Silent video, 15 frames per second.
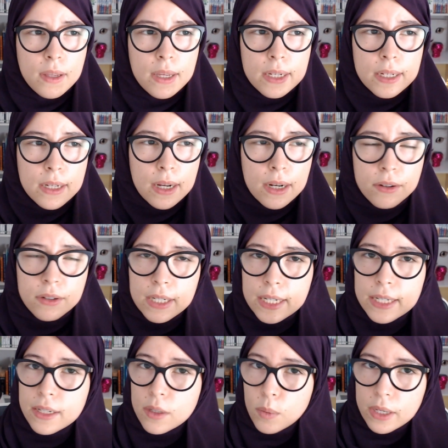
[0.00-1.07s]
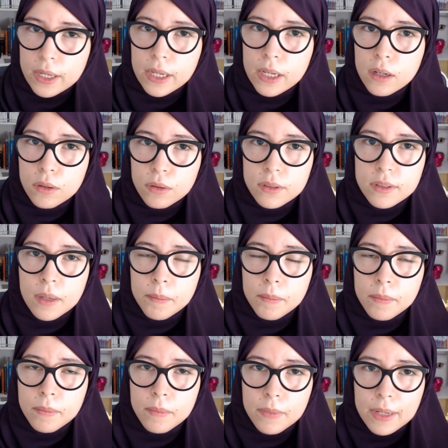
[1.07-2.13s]
and I really did want to include
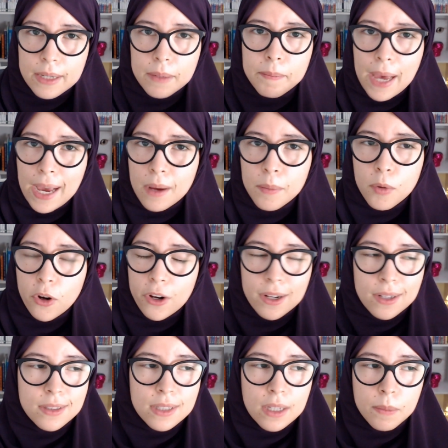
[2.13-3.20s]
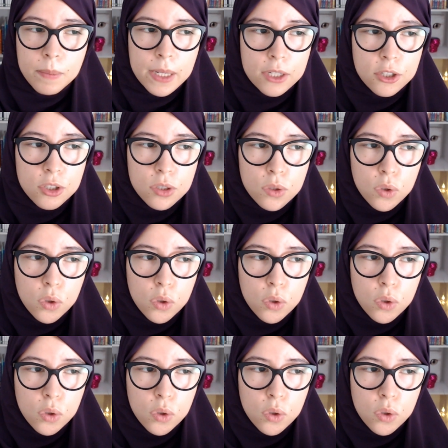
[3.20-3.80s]
some like Mac products here, but I just